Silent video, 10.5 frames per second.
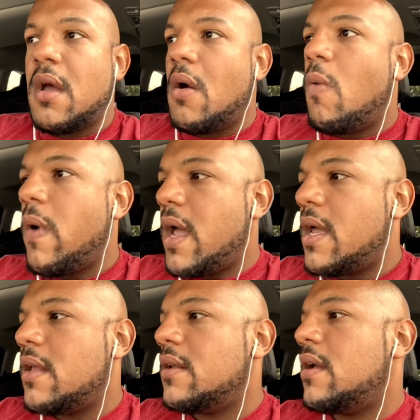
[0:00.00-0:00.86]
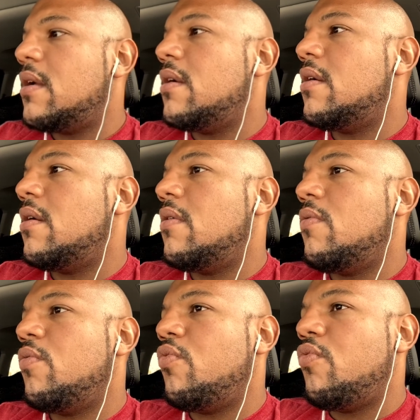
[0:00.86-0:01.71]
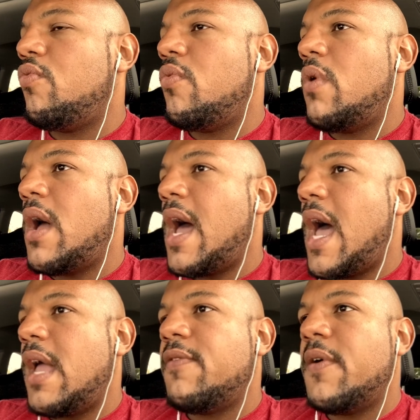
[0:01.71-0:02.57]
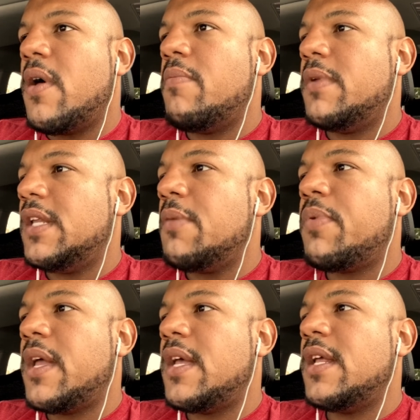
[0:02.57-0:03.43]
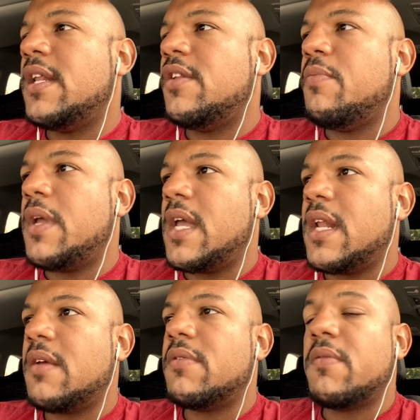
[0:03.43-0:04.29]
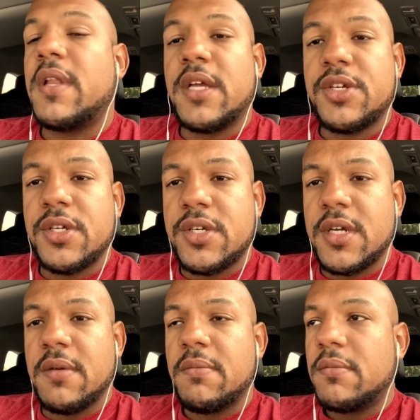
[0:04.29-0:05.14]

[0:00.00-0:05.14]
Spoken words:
When I felt manipulated in the beginning of the relationship